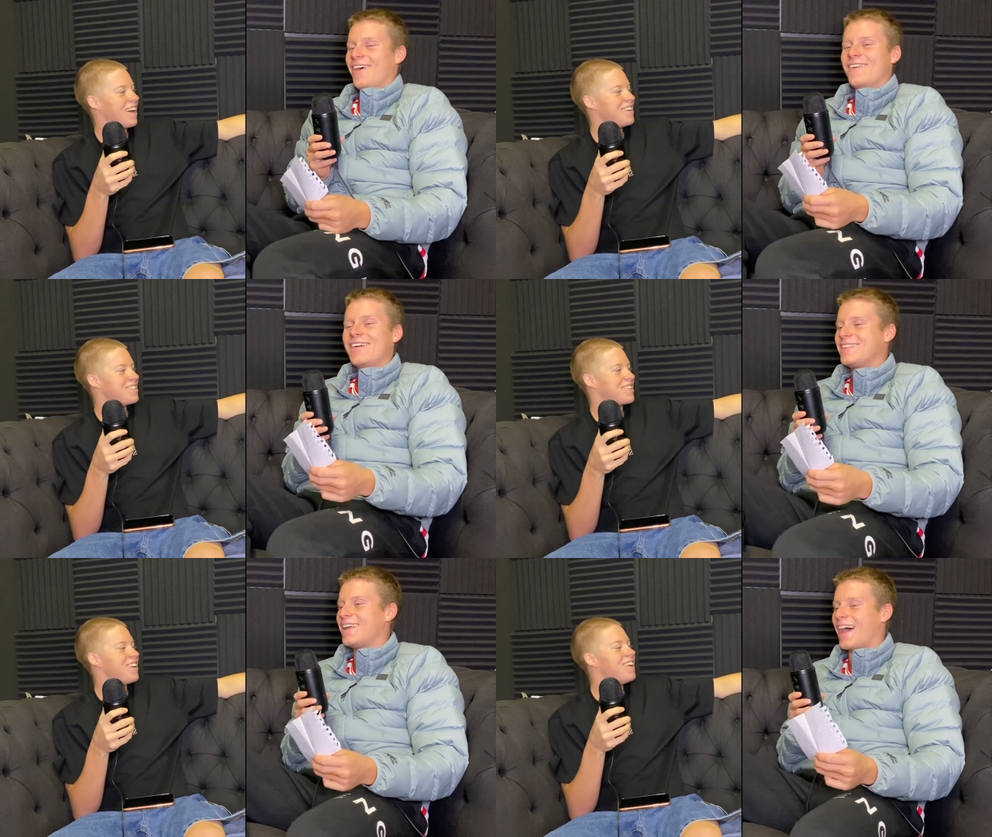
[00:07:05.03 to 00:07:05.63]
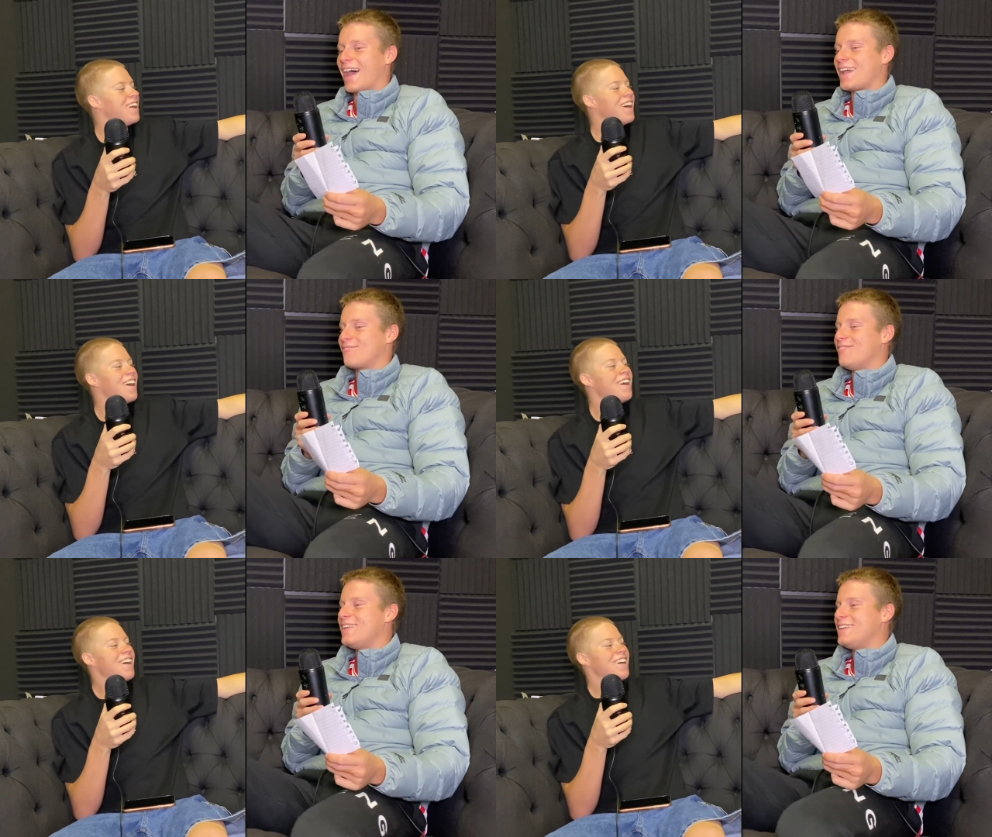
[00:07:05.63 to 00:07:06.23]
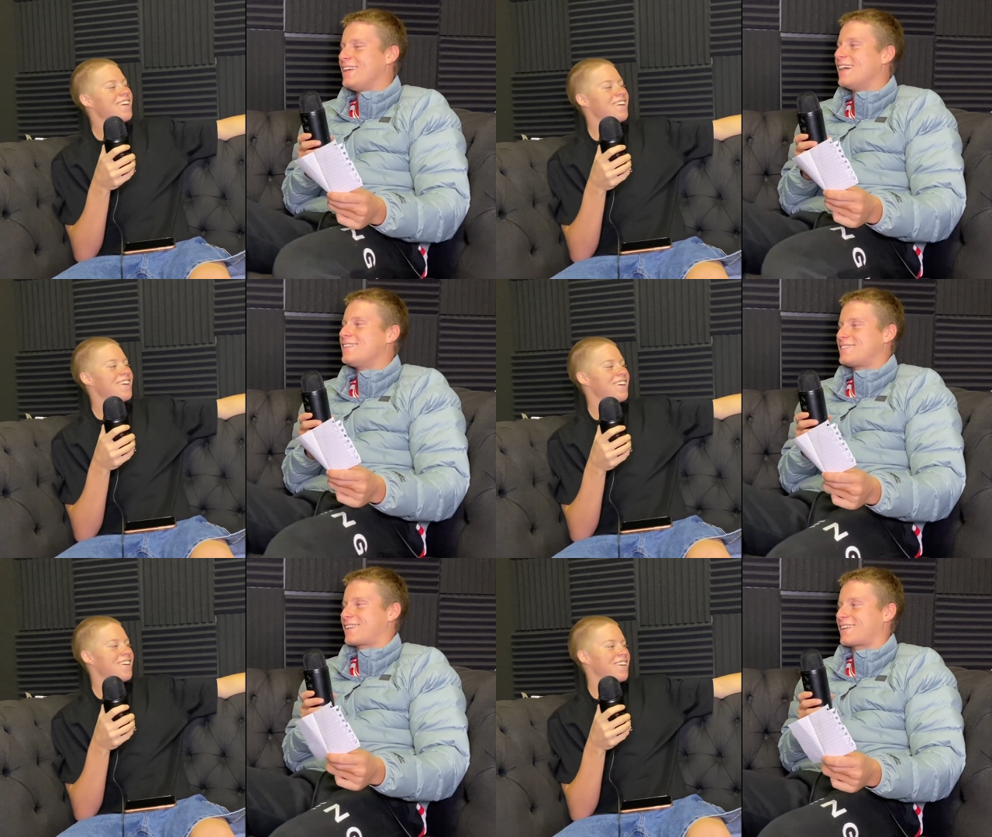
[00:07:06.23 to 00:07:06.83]
Speaker 1: oh, what the heck,
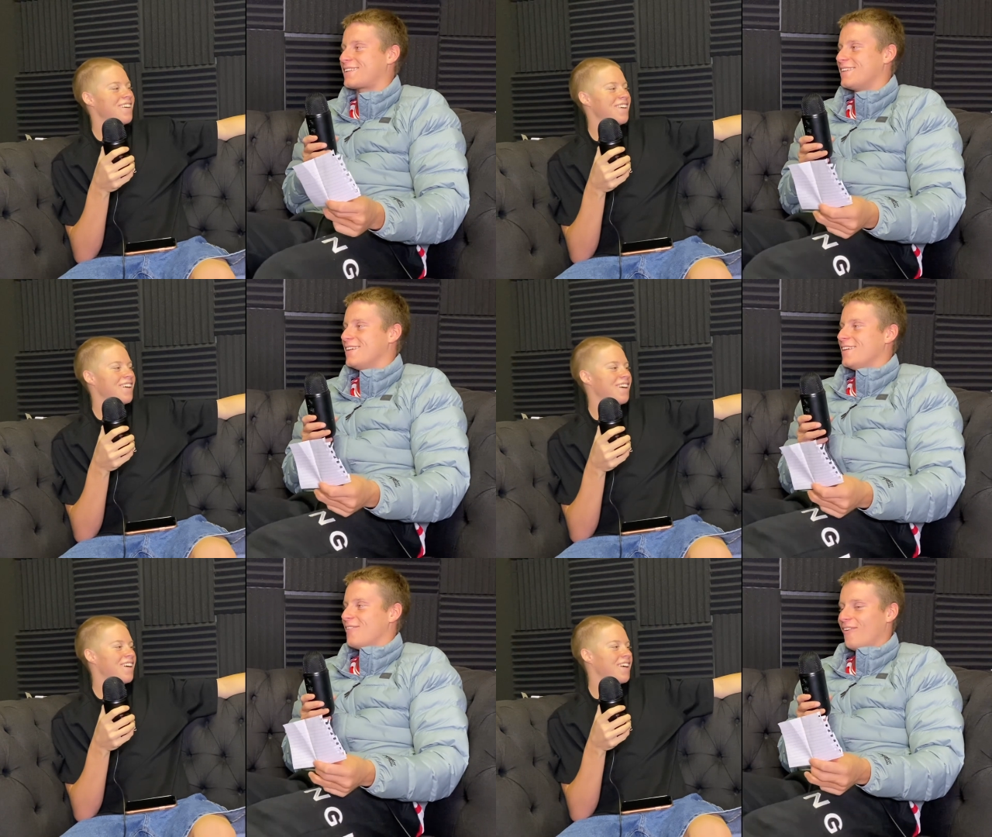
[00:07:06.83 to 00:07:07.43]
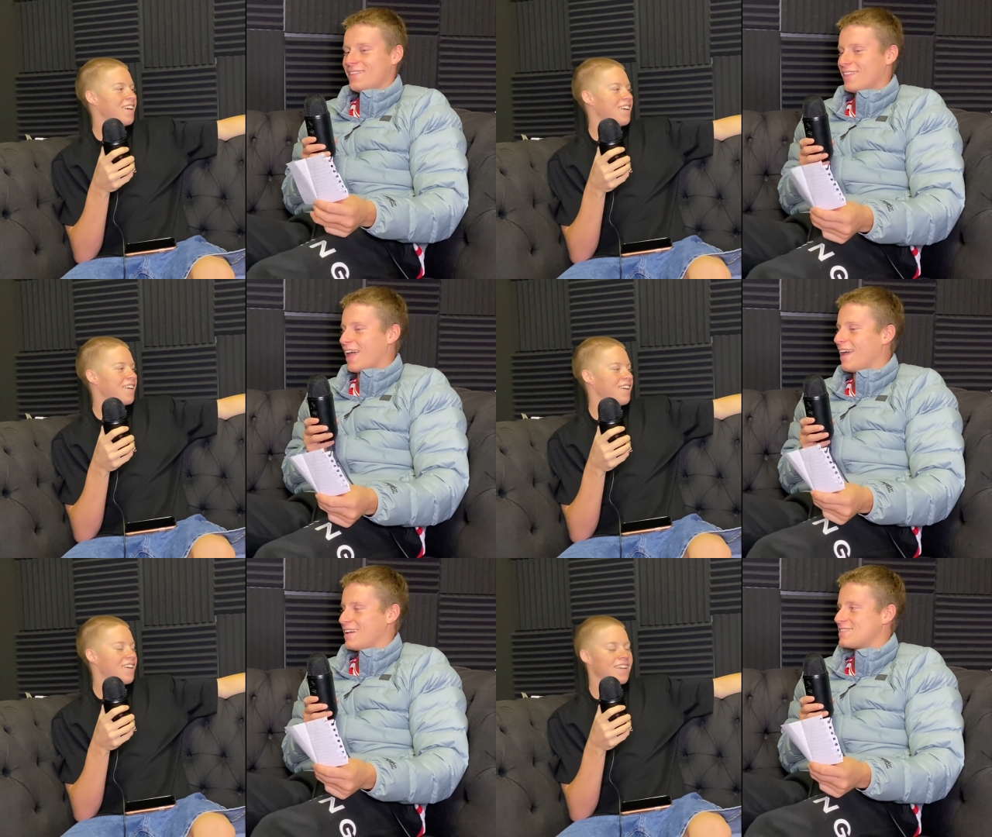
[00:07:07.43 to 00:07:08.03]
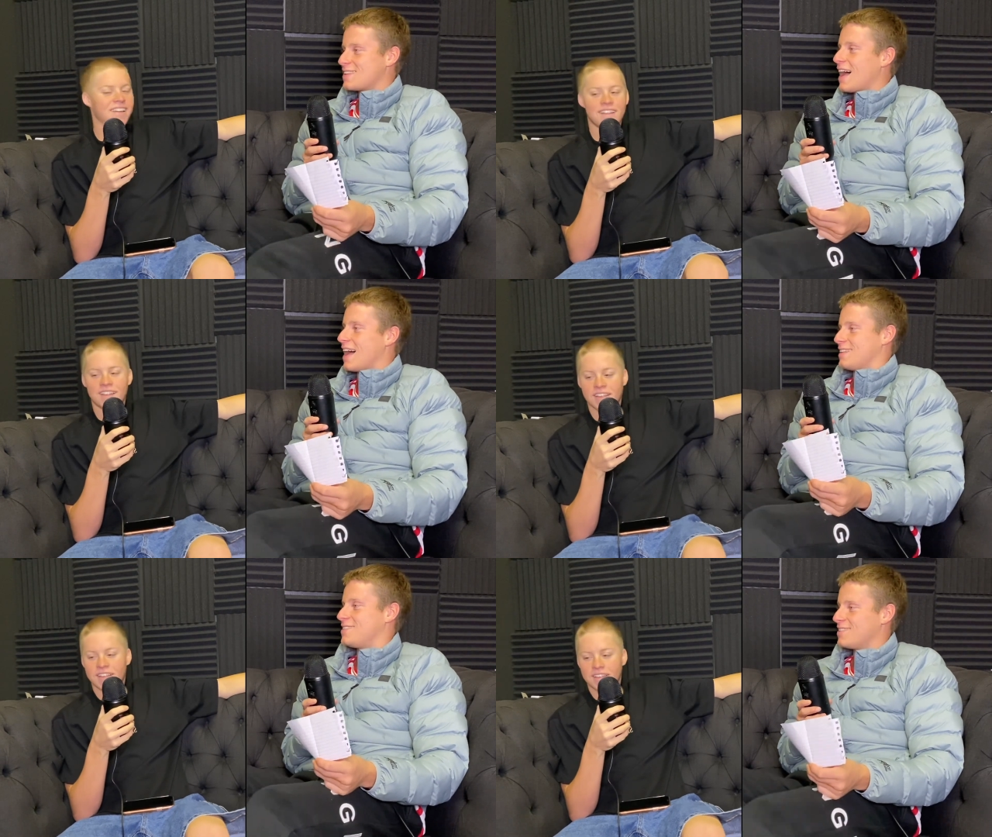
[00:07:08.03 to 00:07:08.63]
Miniesk? What the heck is
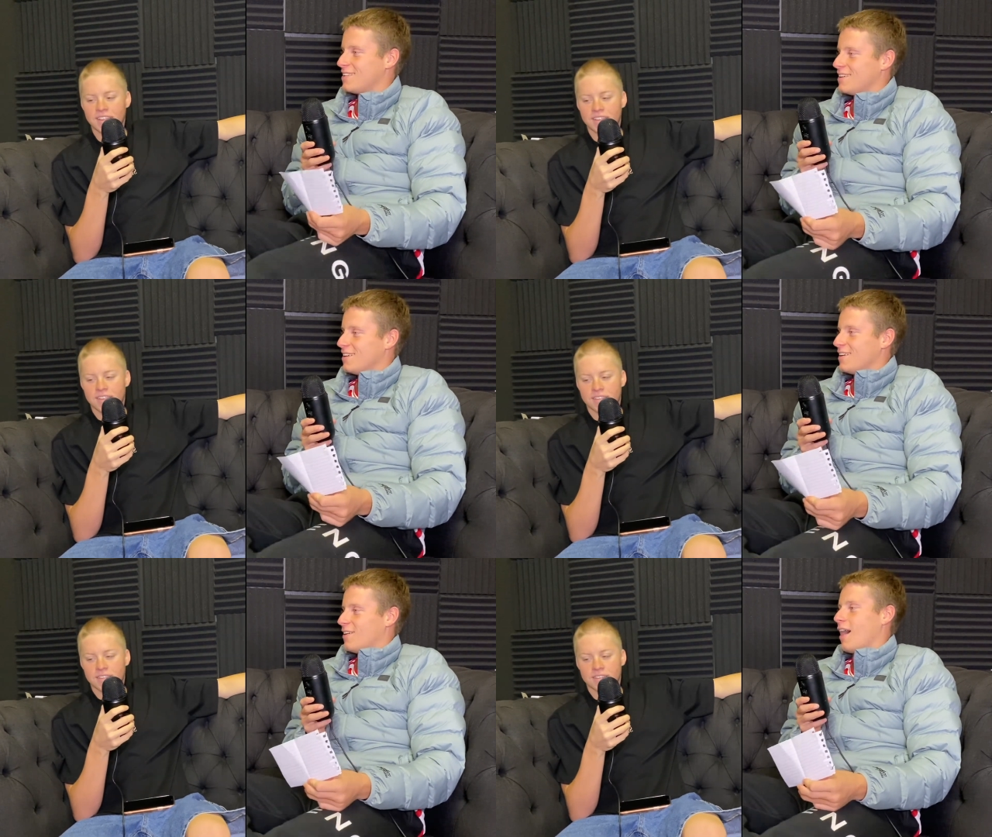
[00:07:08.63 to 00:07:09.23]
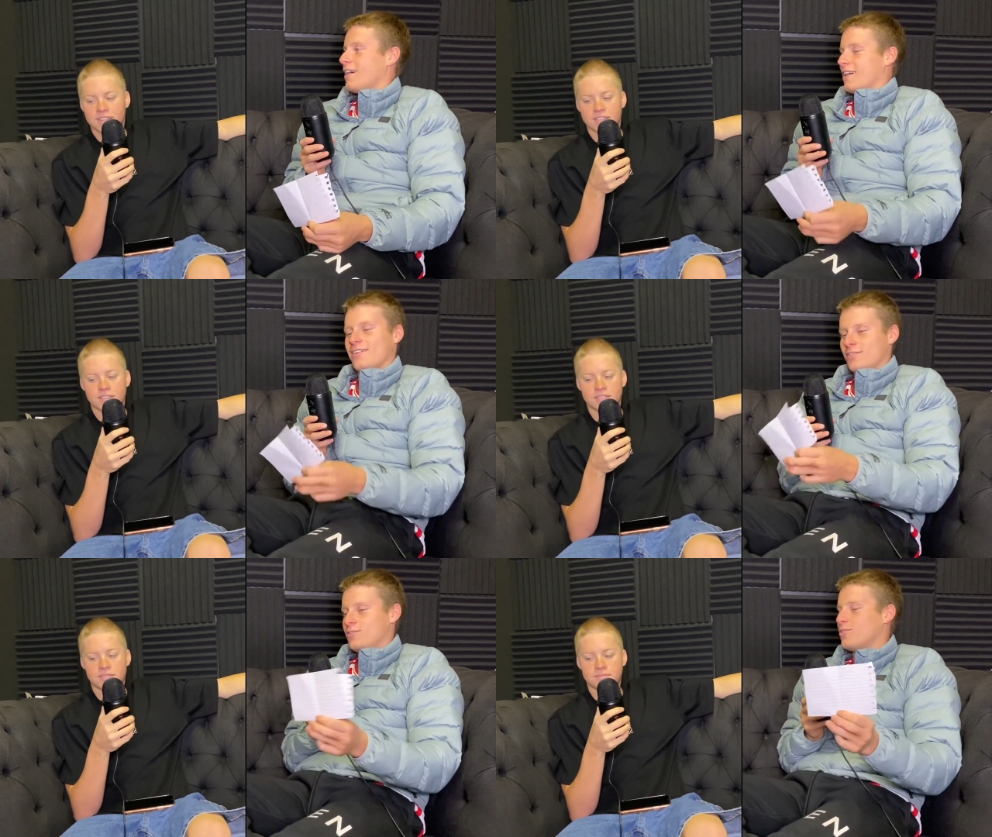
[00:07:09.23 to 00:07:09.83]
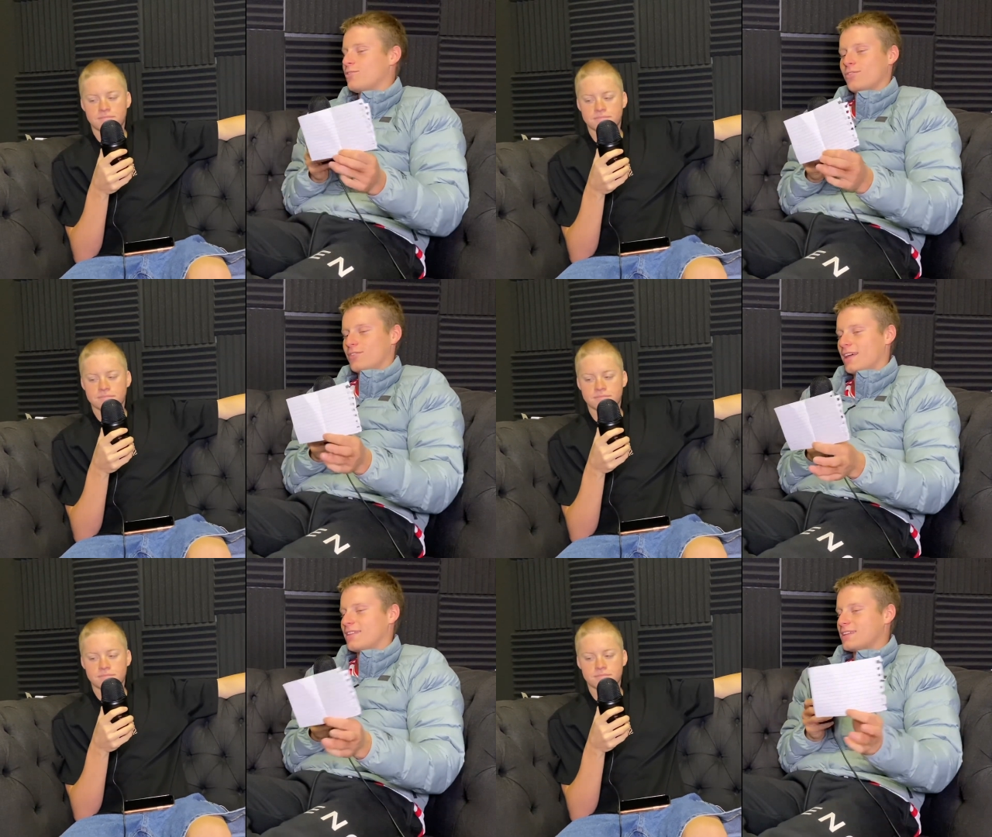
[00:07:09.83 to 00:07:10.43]
that? I, uh, dude,
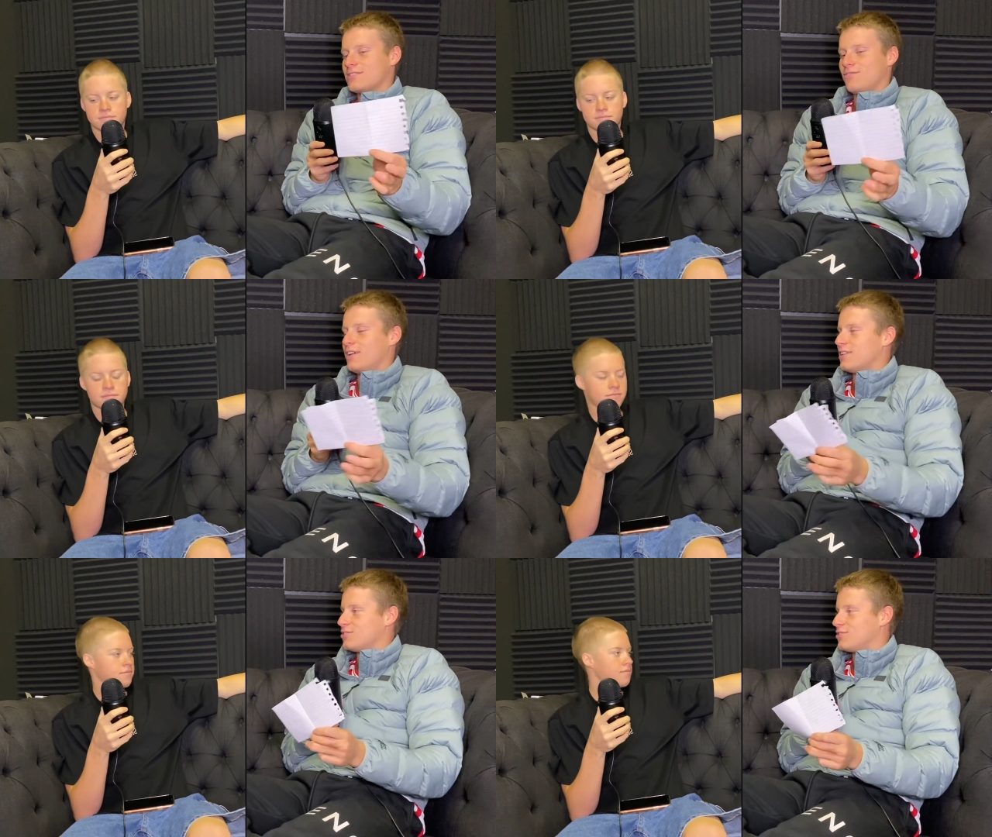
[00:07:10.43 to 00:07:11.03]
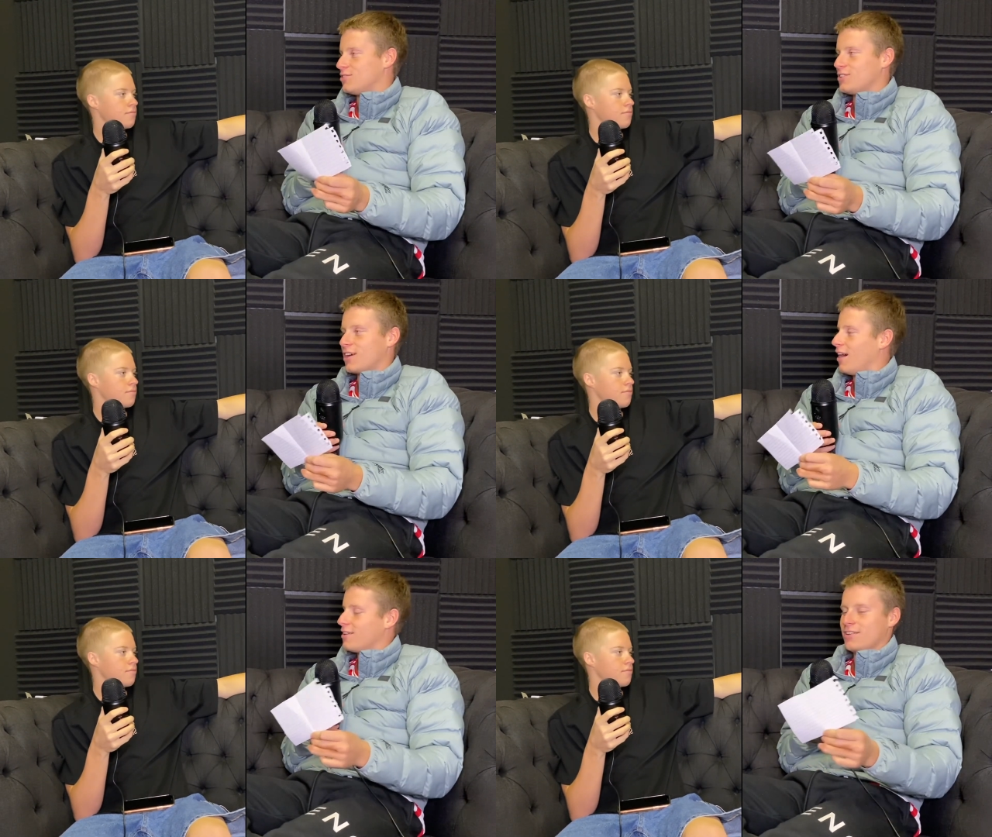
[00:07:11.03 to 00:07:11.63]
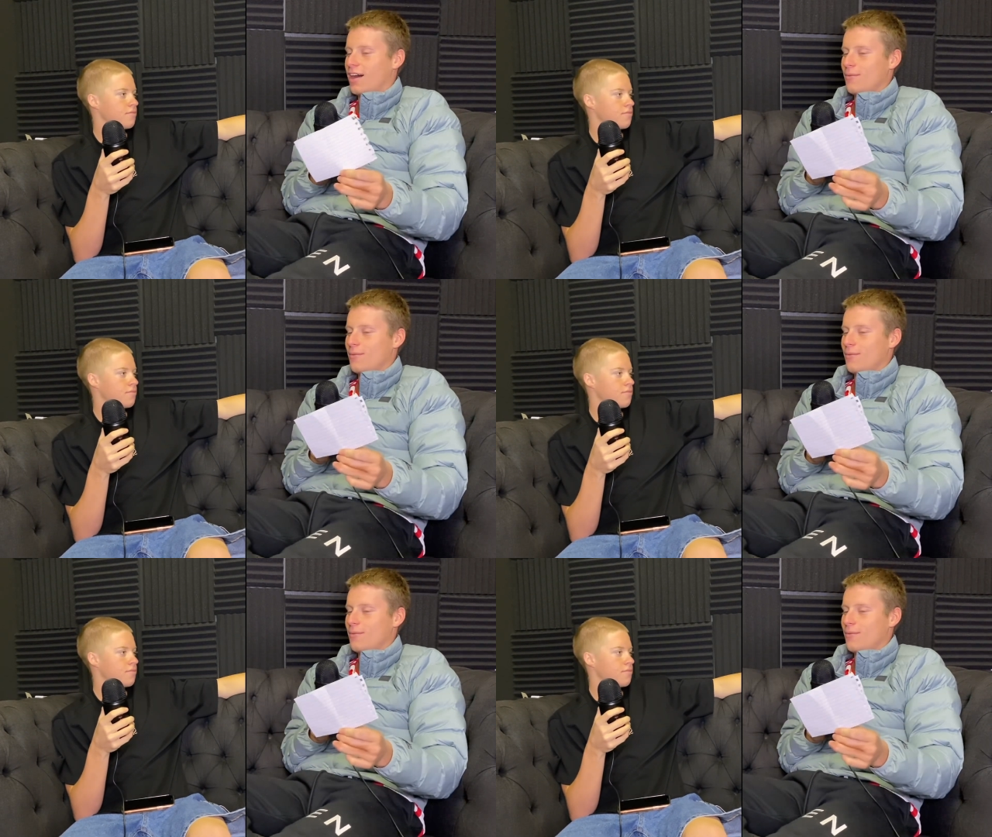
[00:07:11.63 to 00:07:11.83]
that that's finished. You can't. You,